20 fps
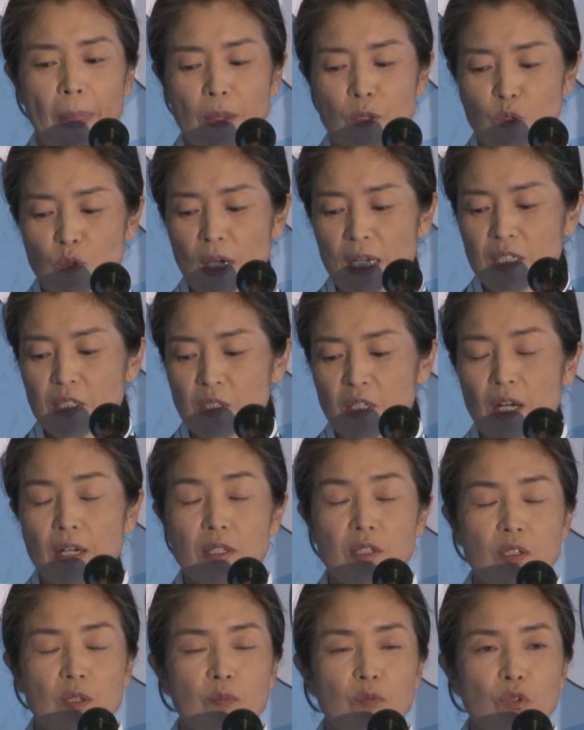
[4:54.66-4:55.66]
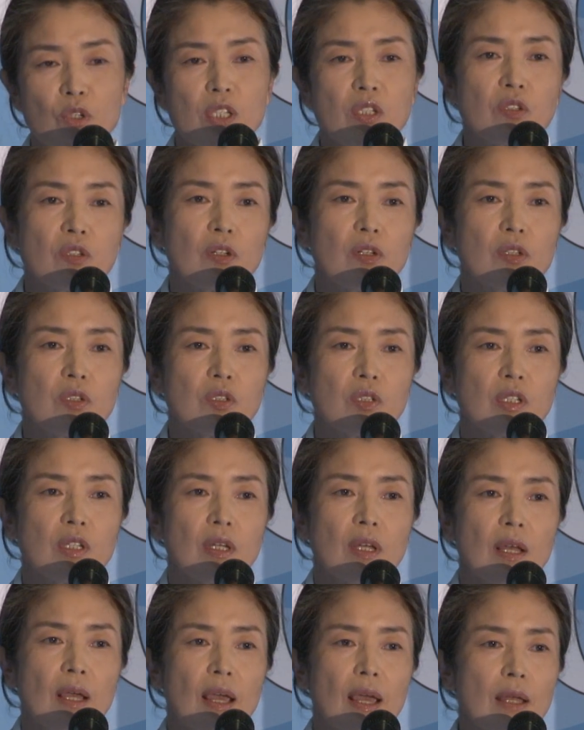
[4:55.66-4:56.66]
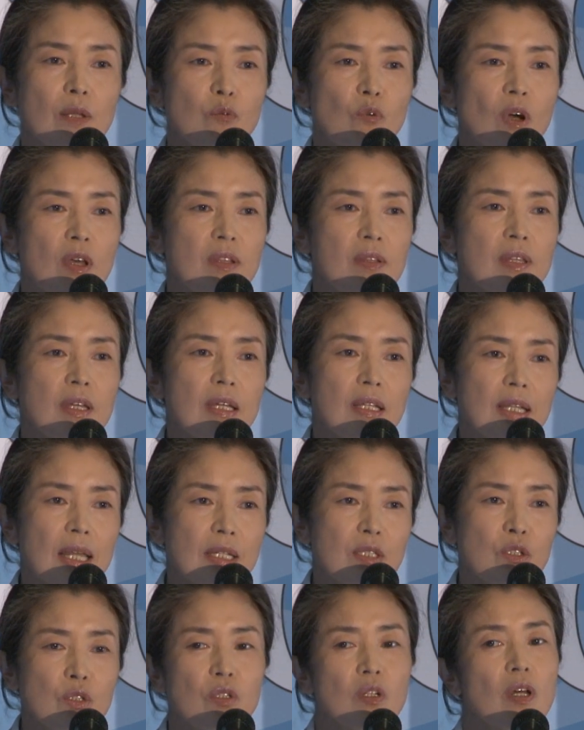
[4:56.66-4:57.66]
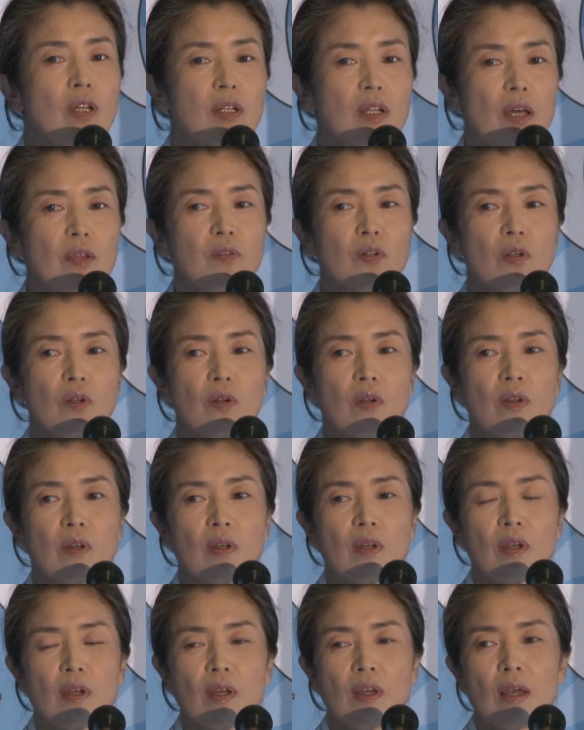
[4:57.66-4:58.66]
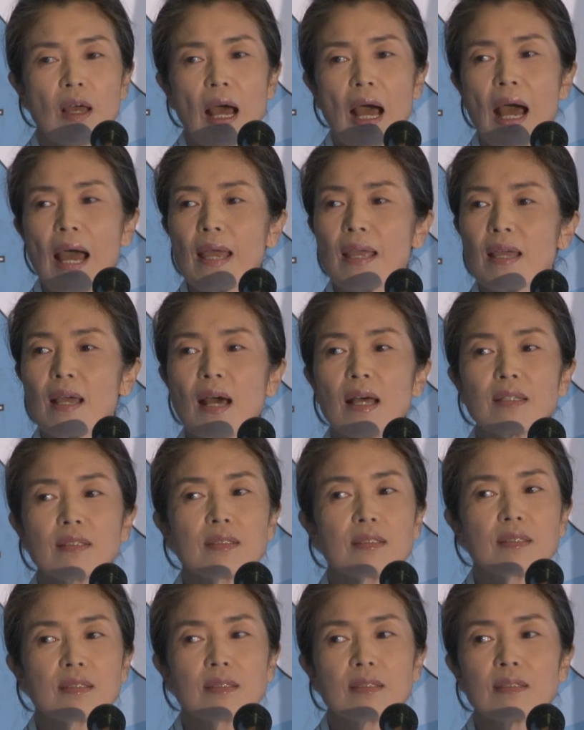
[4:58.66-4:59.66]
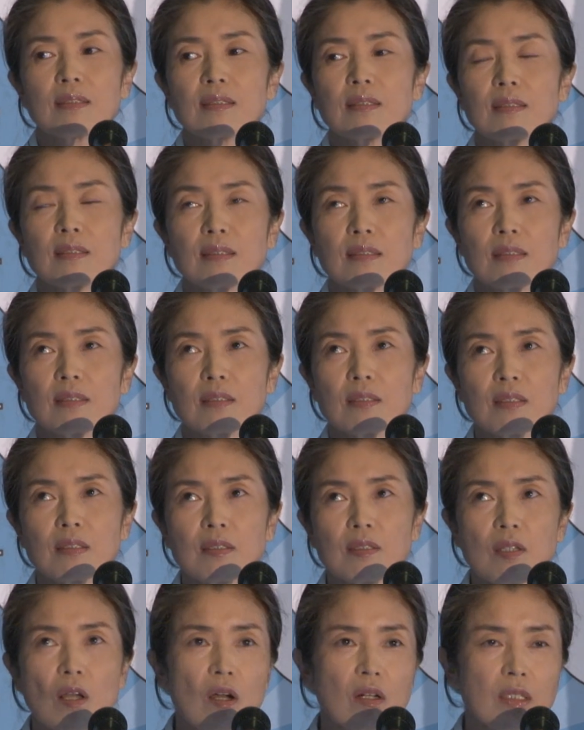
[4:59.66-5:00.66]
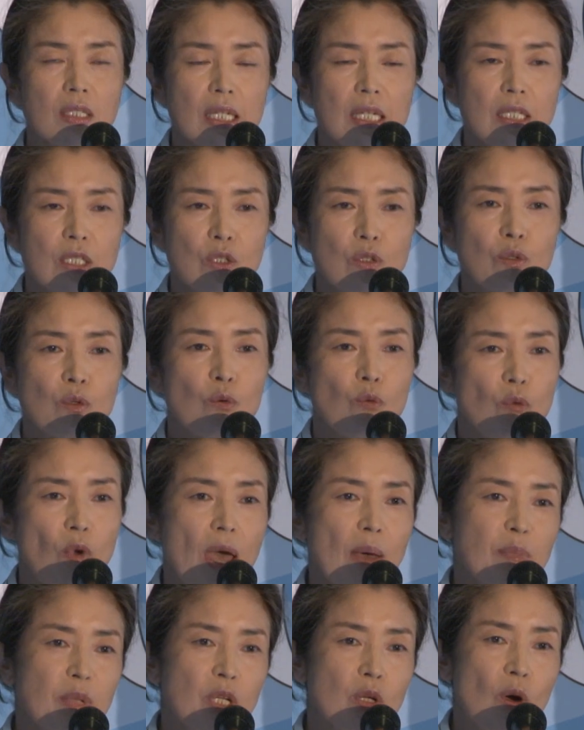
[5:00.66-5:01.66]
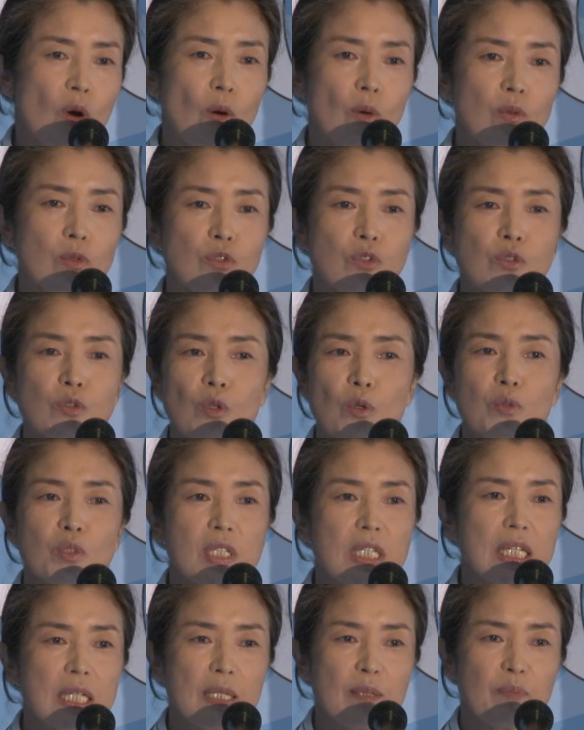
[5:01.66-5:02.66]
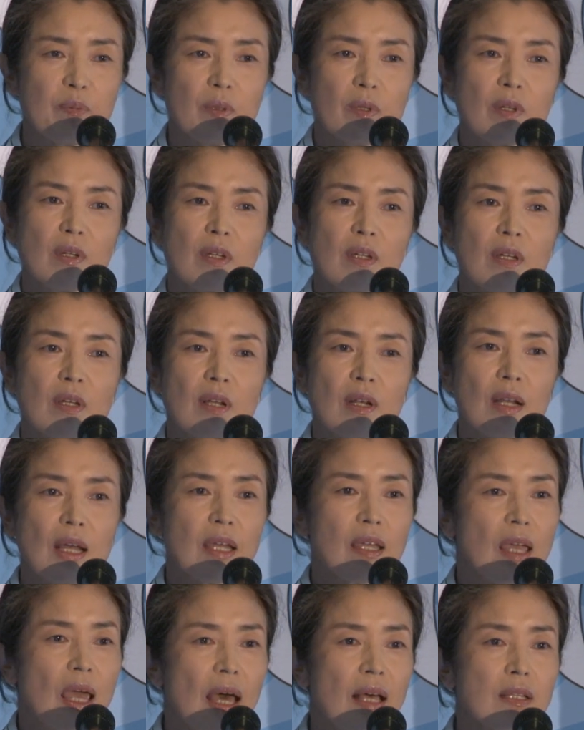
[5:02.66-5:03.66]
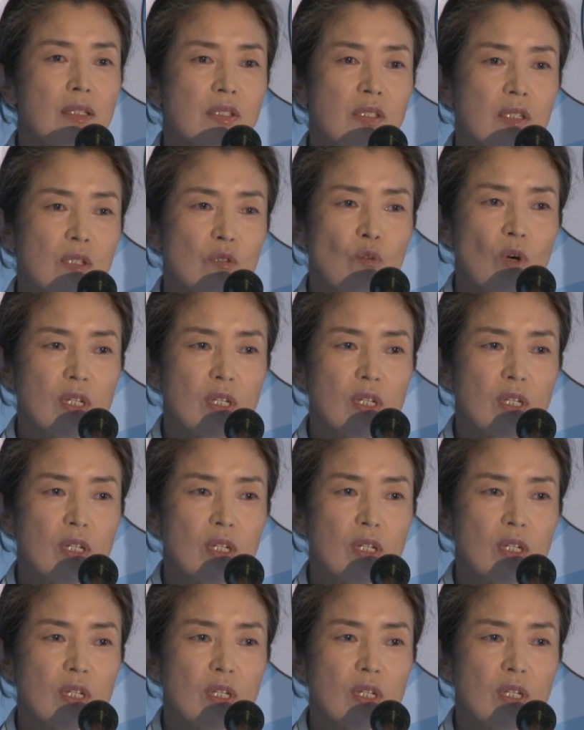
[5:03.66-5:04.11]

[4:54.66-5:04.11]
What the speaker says: So I started some research, and one thing led to another. I got stuck into a rabbit hole so deep, like Alice in